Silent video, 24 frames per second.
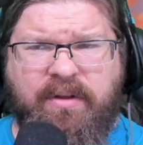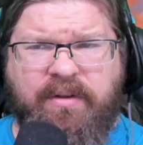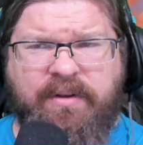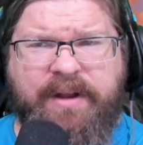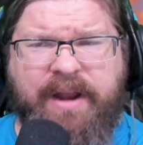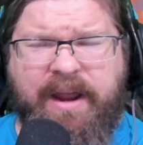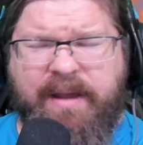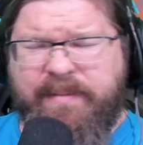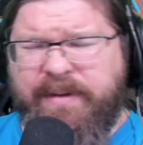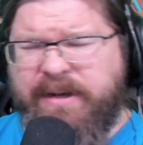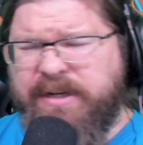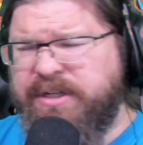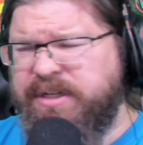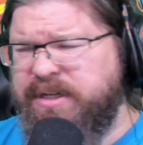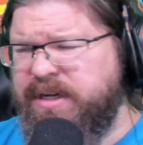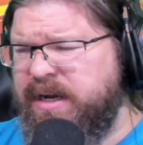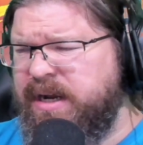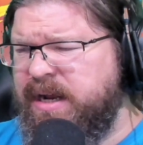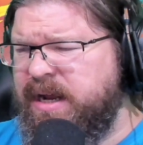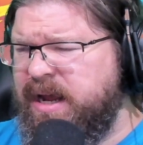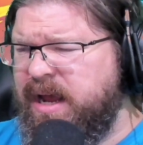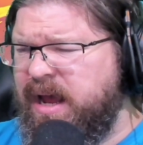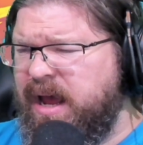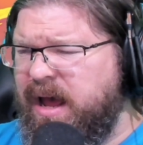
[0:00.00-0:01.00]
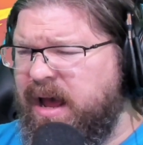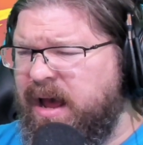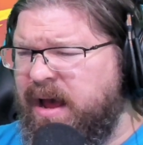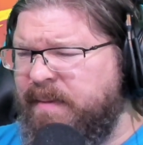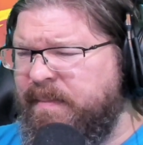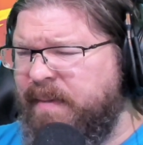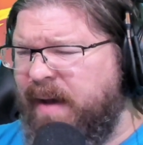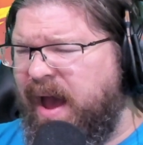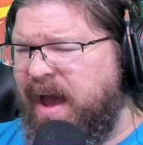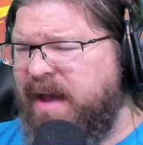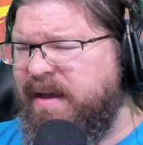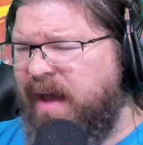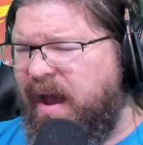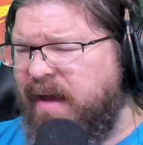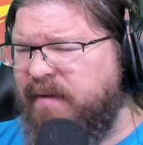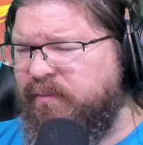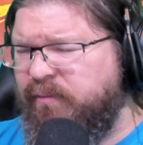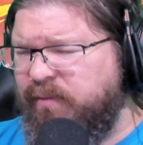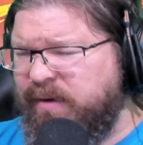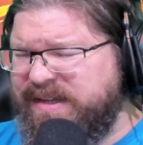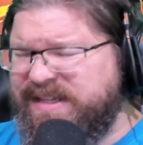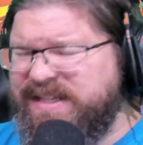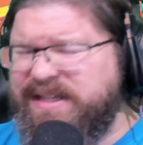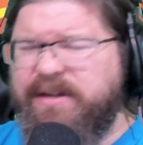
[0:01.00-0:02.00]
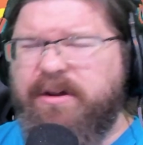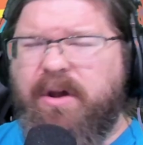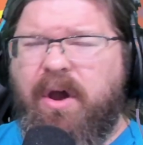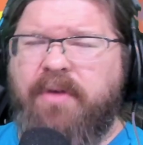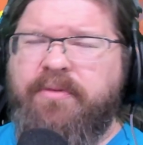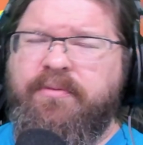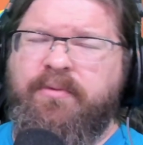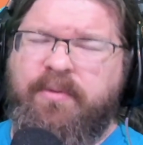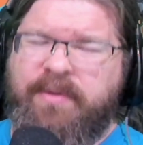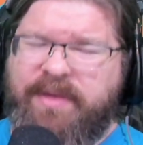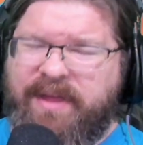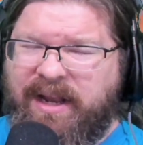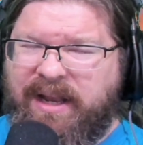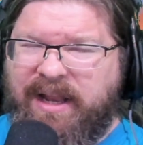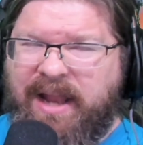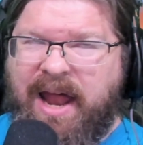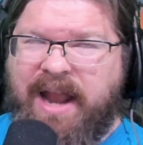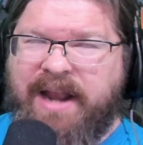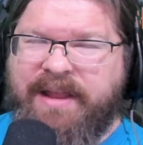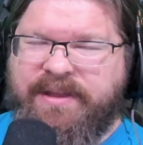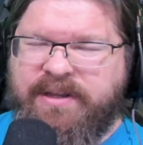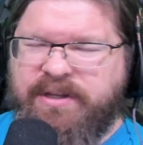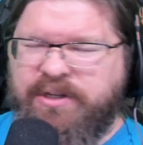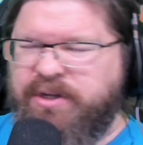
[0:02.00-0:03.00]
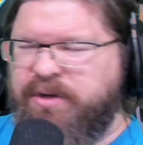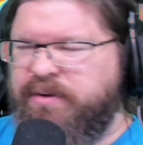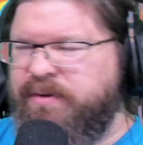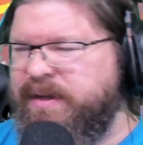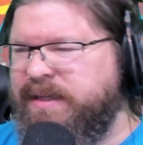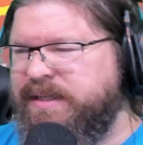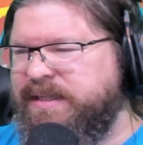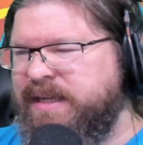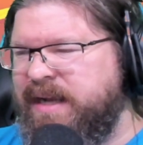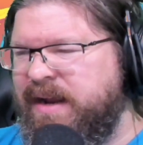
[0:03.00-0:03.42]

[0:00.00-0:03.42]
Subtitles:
damage. I've recently gone through with a lot of these units,